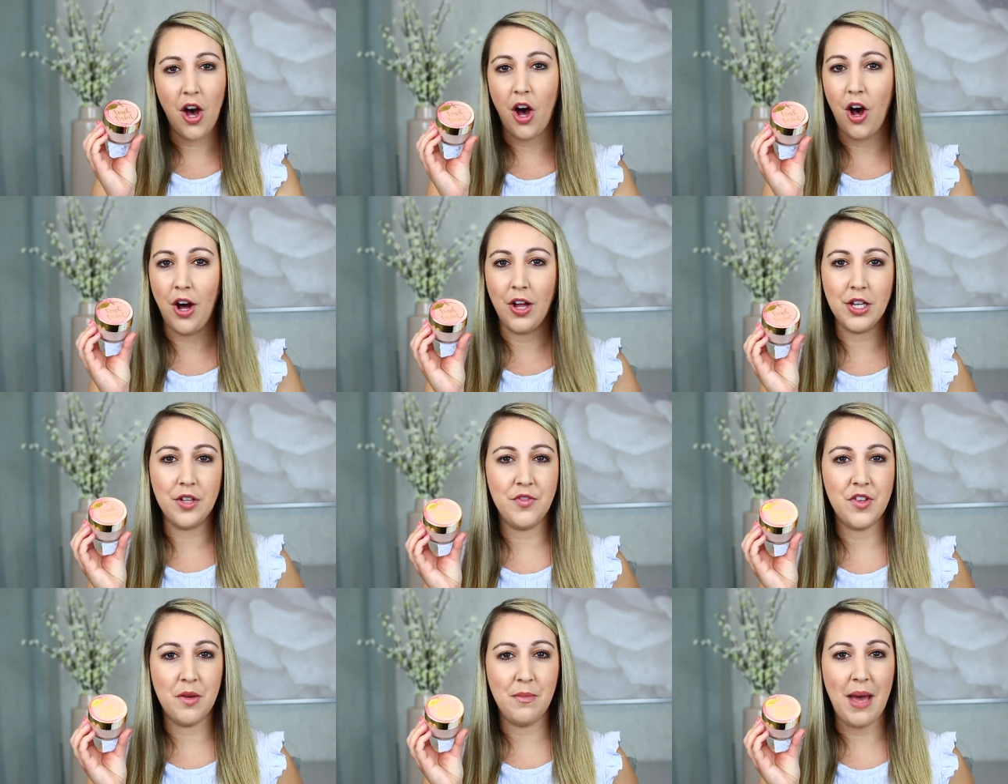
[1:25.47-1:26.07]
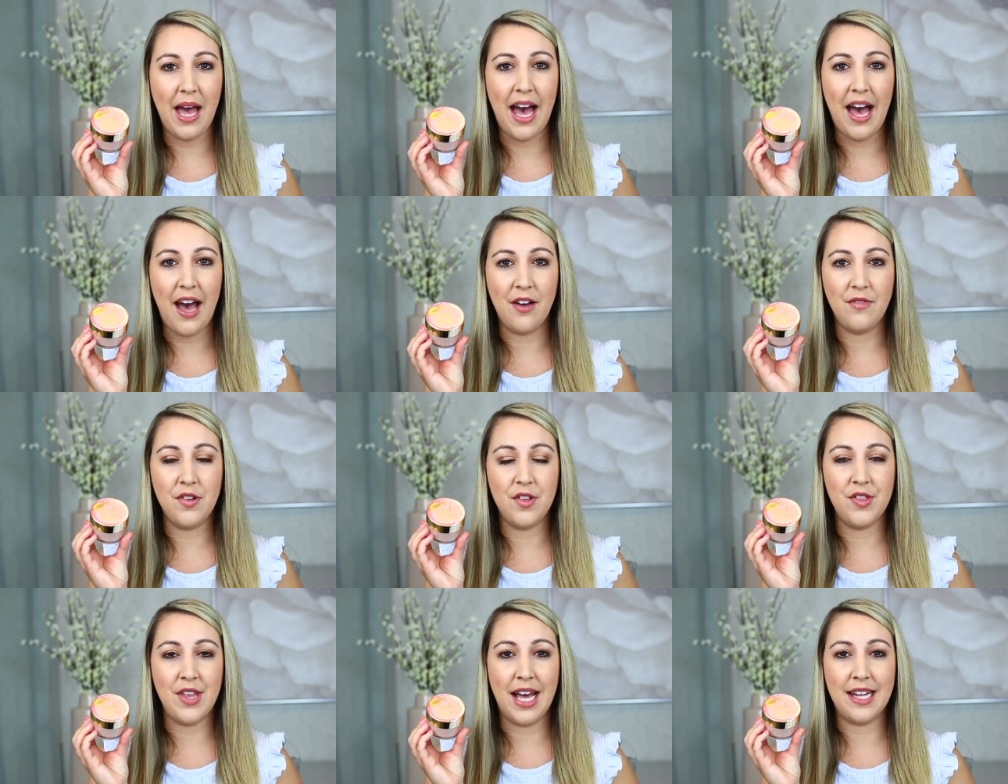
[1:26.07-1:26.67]
All of them
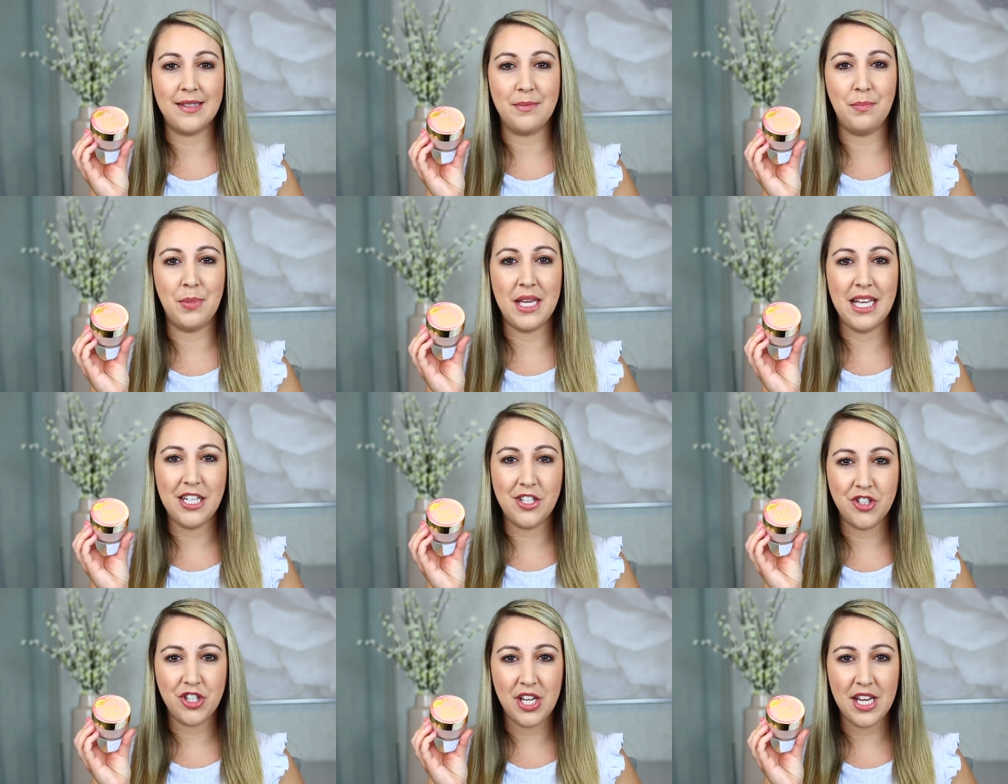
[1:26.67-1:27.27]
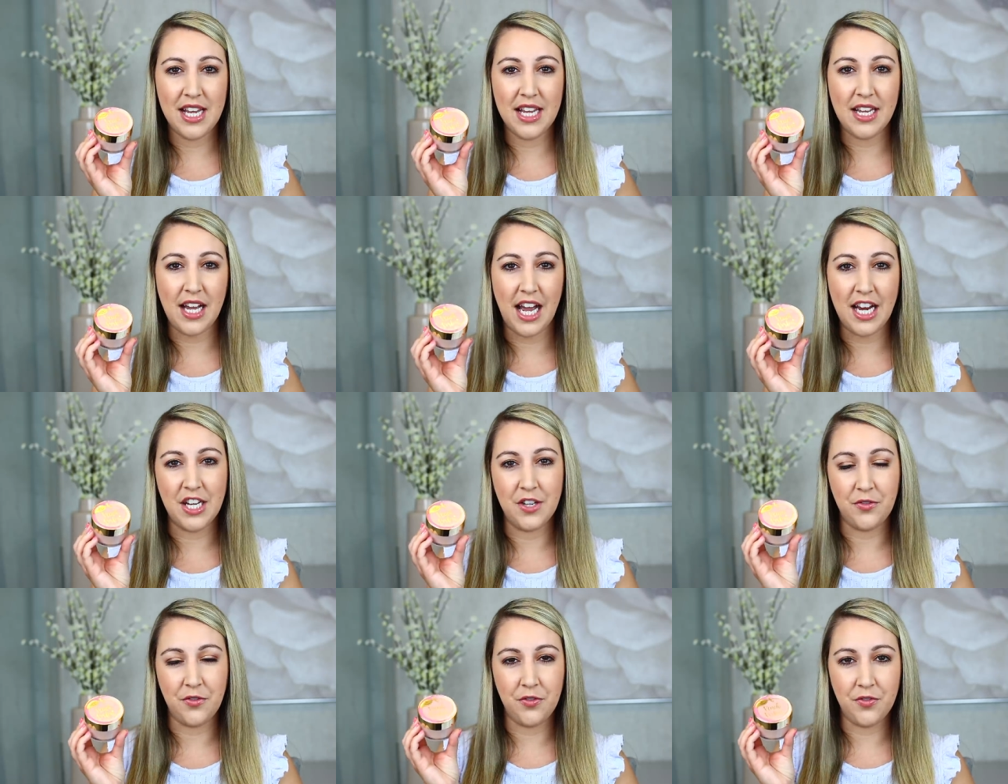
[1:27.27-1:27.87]
have that peachy
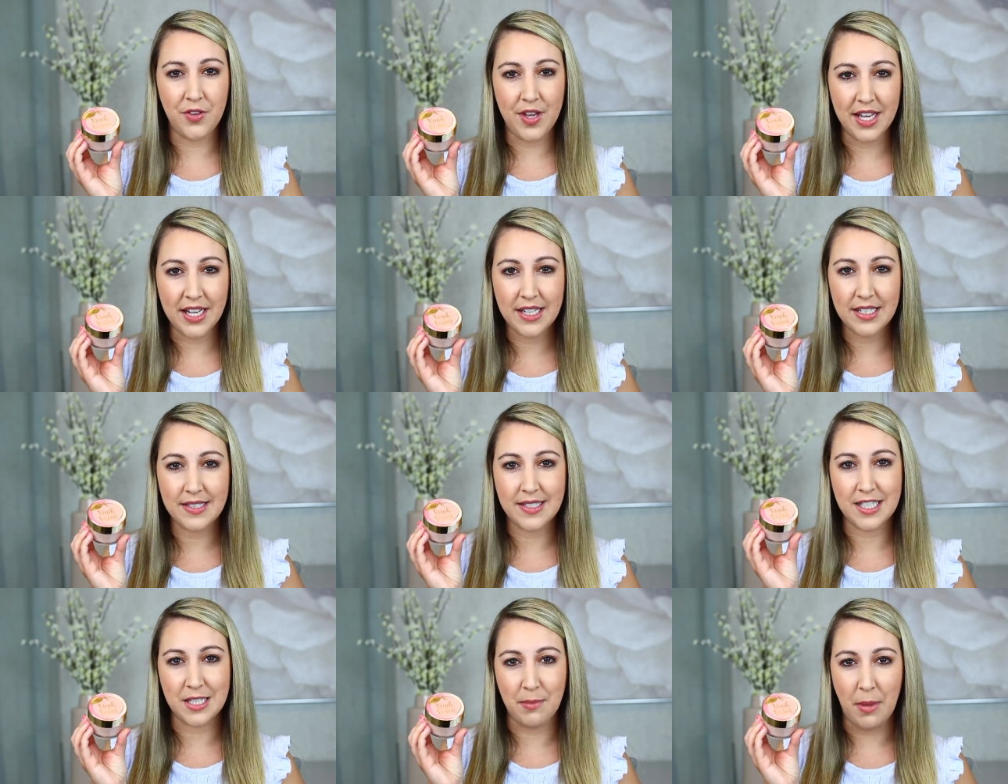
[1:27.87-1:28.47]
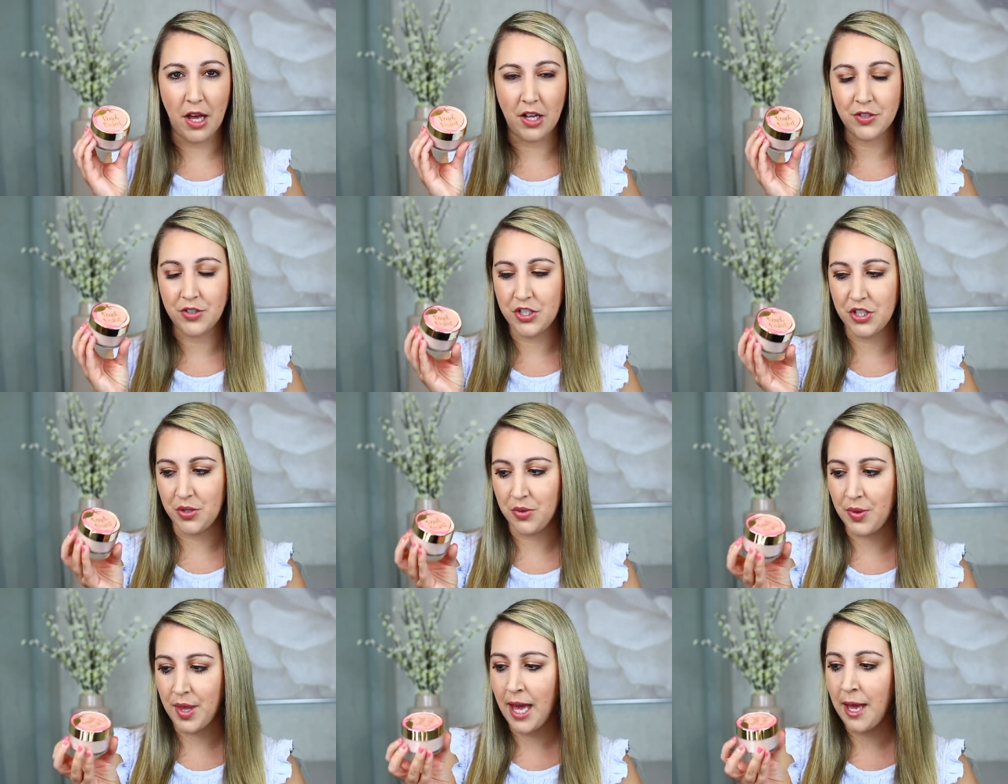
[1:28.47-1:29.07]
kind of fig smell
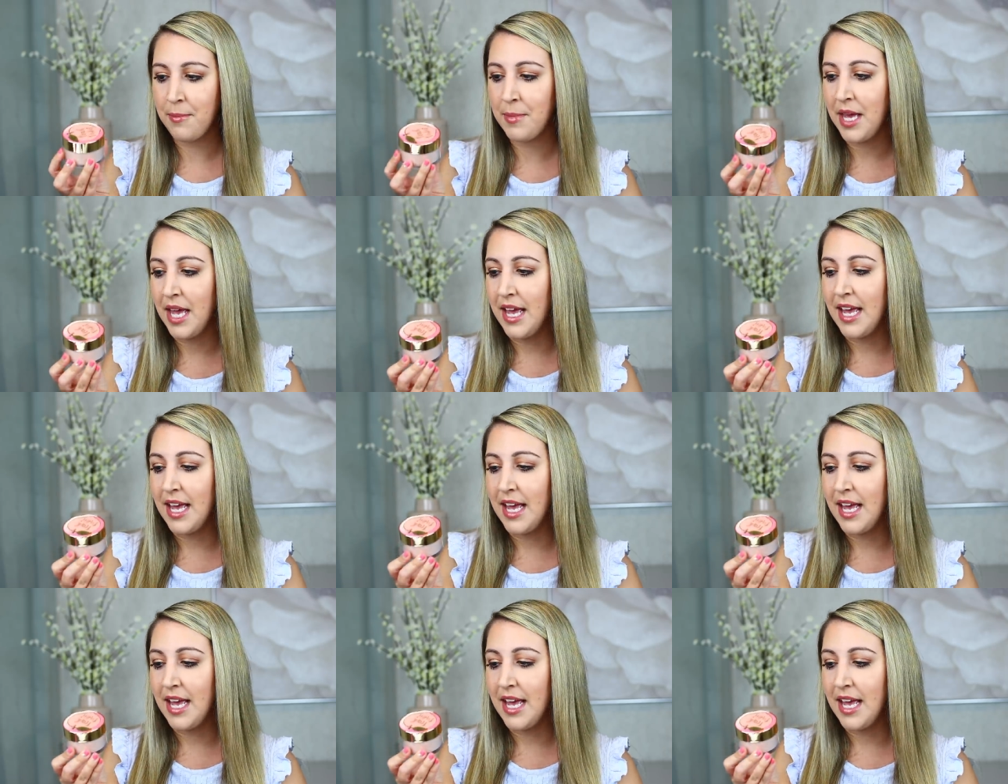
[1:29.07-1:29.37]
to them.